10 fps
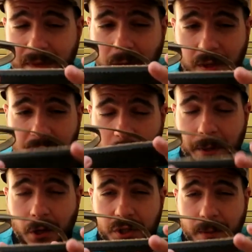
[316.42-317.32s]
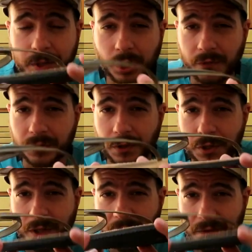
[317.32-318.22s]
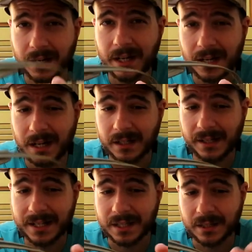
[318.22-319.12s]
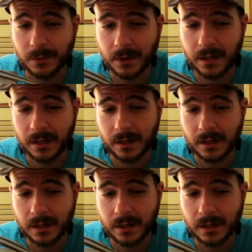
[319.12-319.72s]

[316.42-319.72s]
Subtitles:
No, it's not because I'm soft. Those are very hard laces, and when